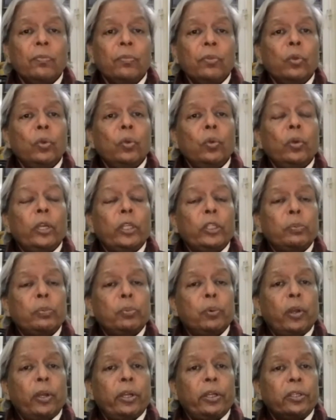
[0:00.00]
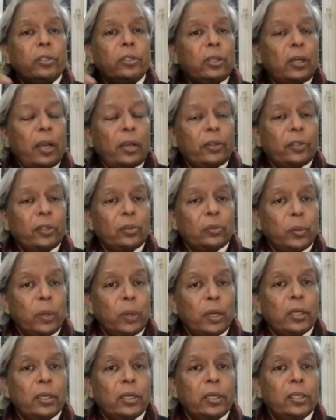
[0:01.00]
You exploit other
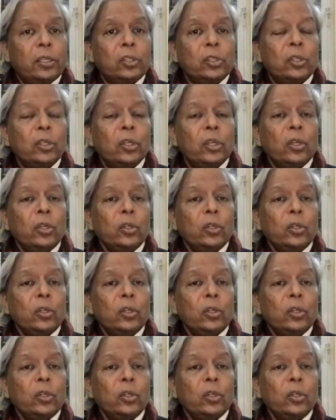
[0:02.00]
workers,